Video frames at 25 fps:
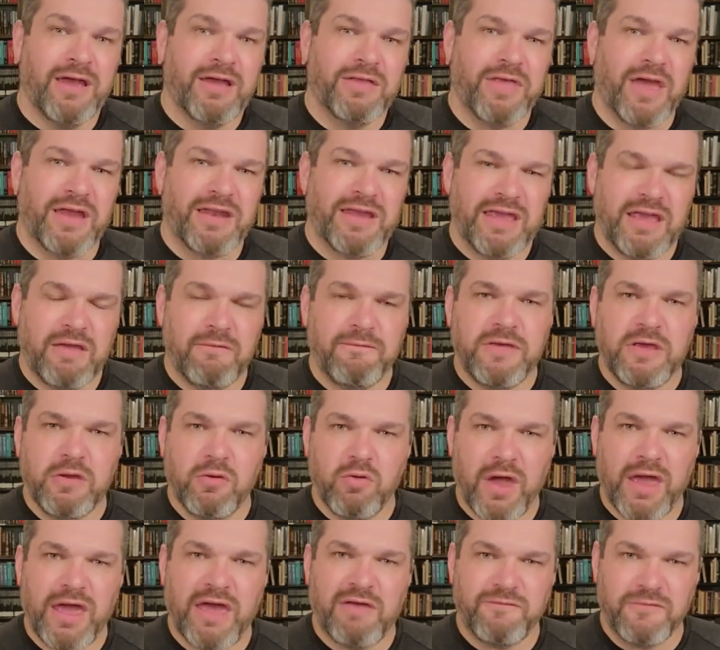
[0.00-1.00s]
That if
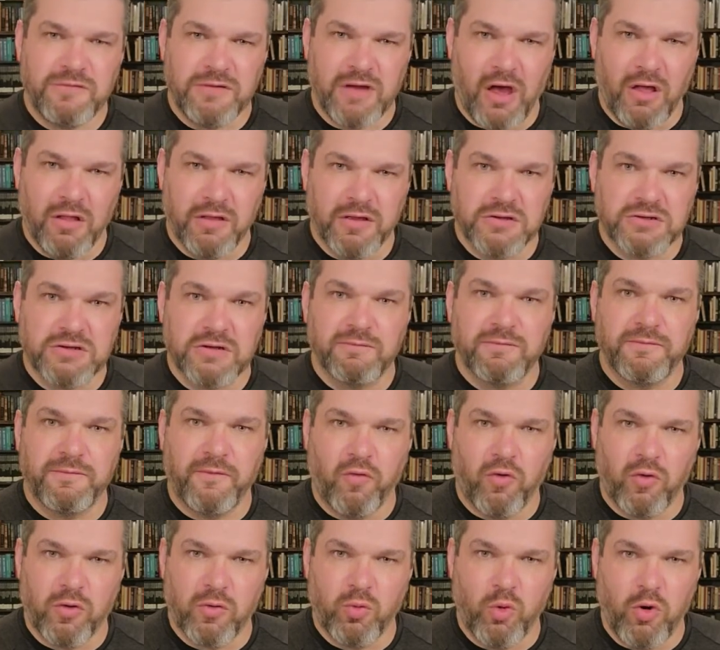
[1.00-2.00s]
you have knowledge and
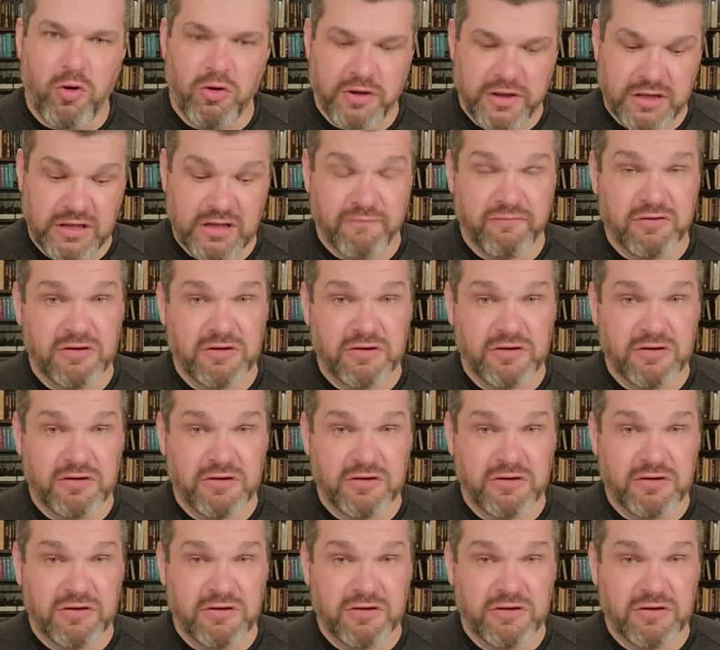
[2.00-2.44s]
forewarning